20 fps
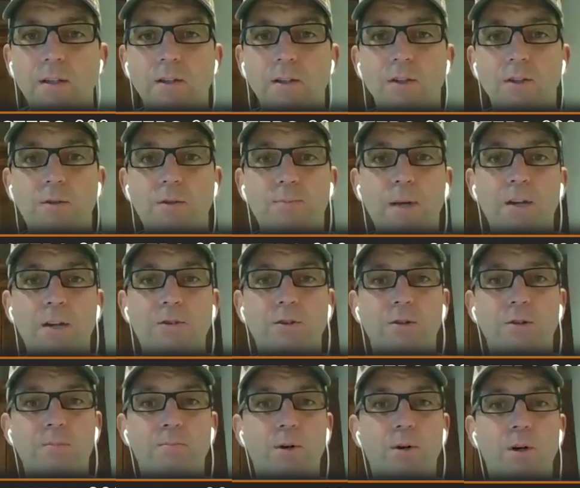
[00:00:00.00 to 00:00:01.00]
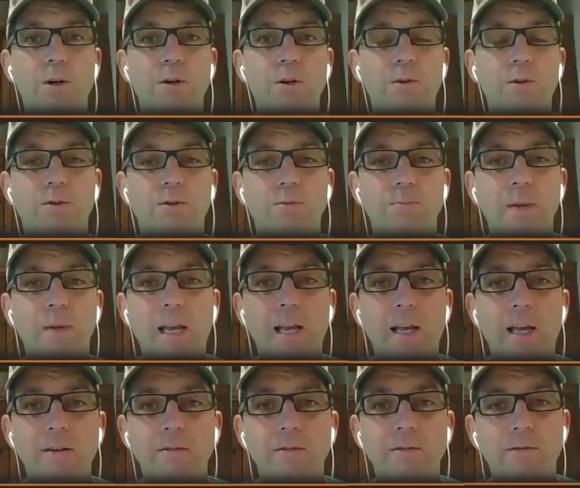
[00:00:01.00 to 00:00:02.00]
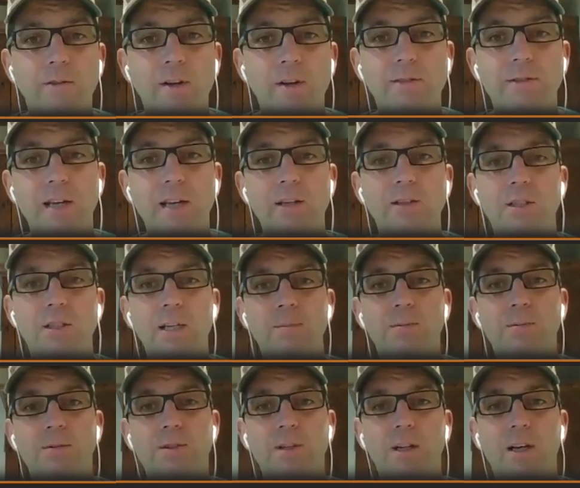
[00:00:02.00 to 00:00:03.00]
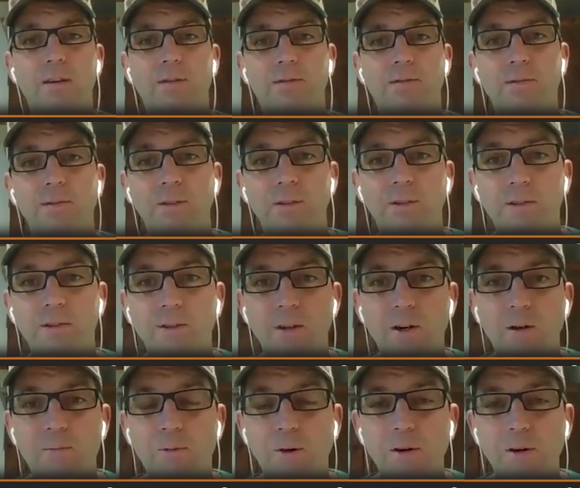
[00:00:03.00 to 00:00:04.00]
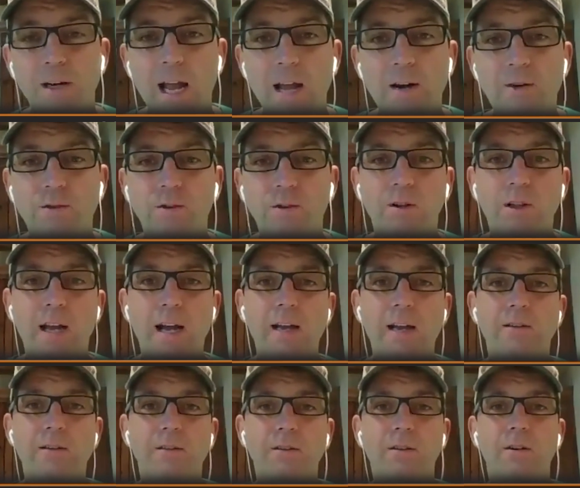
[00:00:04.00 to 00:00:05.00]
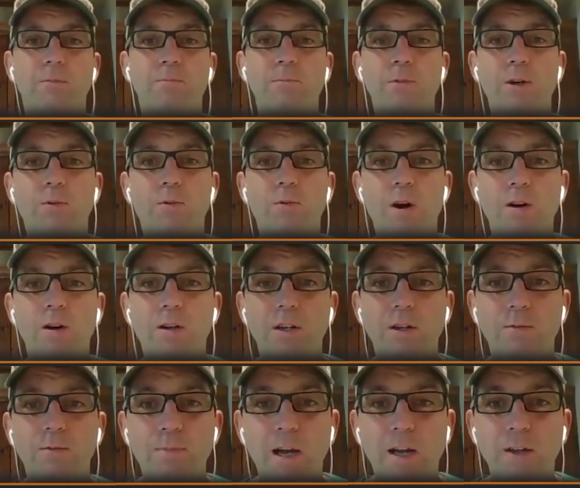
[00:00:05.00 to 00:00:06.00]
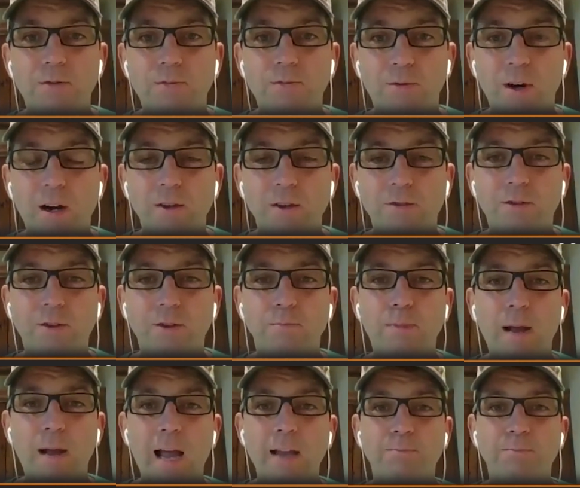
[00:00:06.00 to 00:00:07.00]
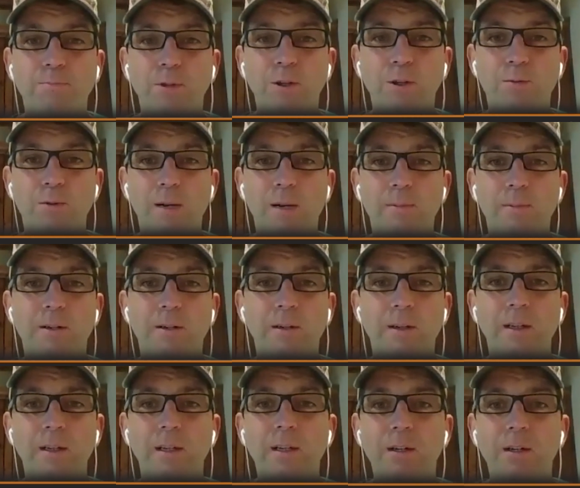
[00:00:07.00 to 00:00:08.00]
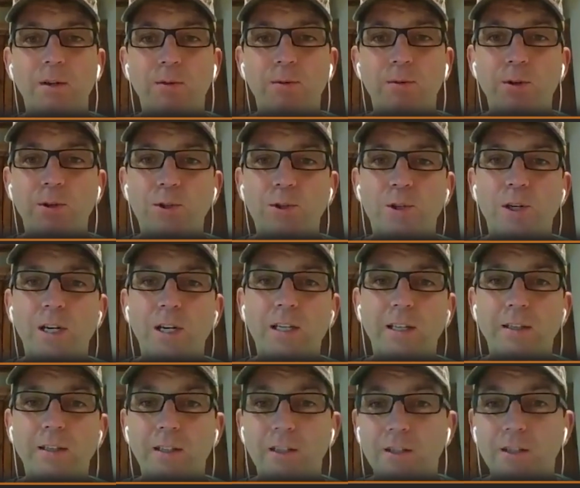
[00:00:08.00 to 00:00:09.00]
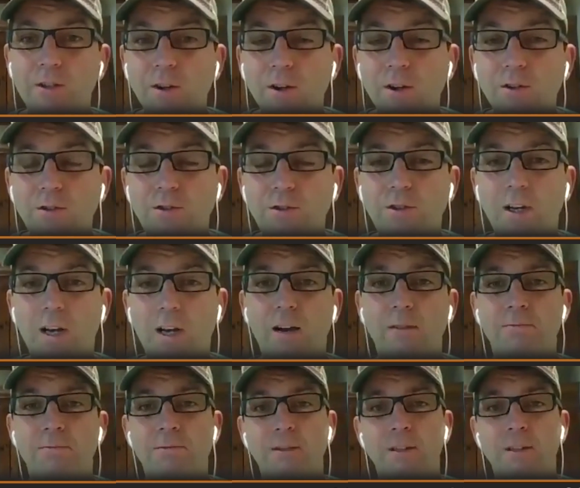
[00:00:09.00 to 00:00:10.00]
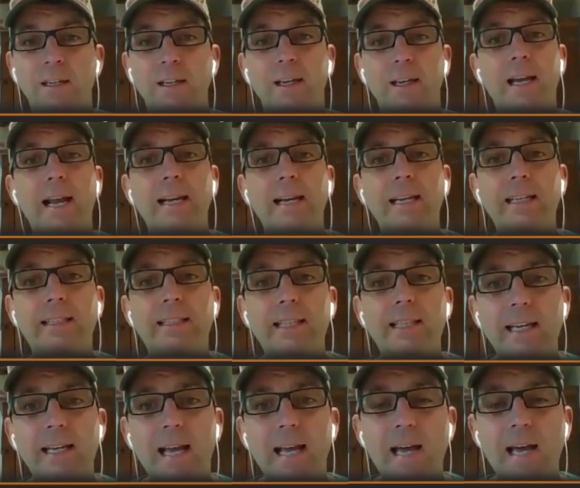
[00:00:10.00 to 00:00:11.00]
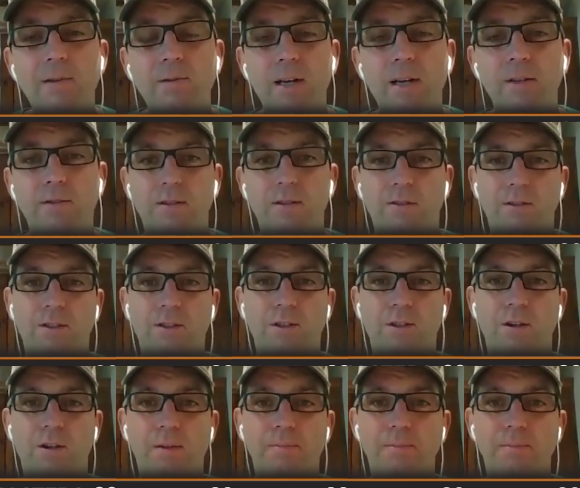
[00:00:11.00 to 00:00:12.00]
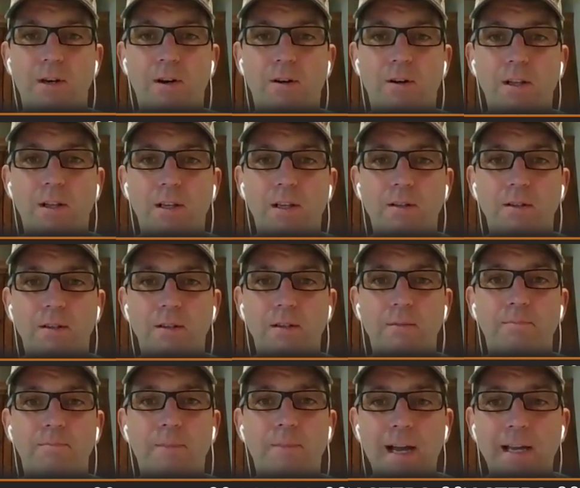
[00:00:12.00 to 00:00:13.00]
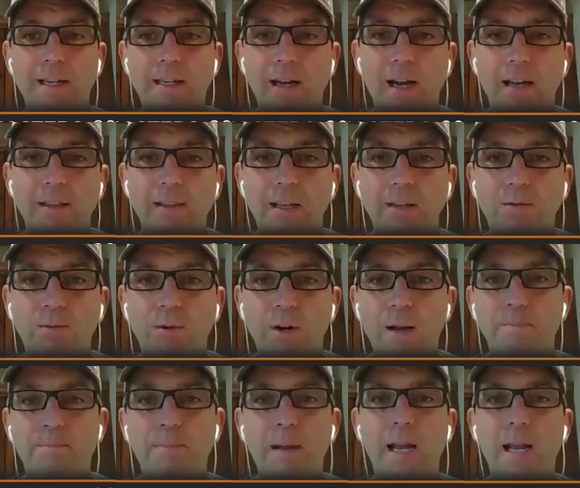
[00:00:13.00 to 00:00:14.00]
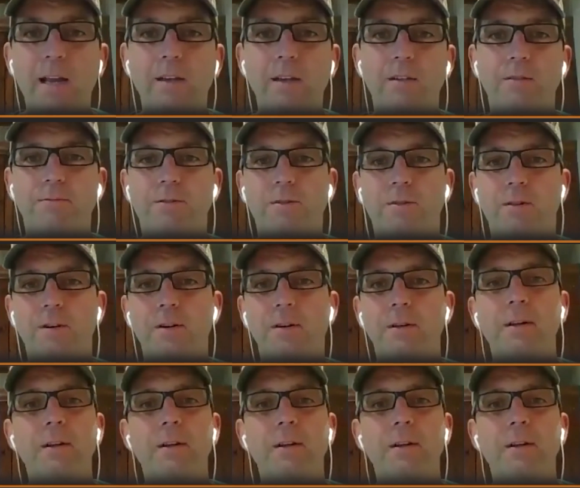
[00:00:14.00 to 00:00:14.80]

Special brews, man. Not that cheap stuff. No more Natural Light or Milwaukee's Best Rust or Pat's Blue Ribbon. We're drinking the good stuff. And I need 10 addresses to show up, Nolan. By God, that's what I'm paying you for.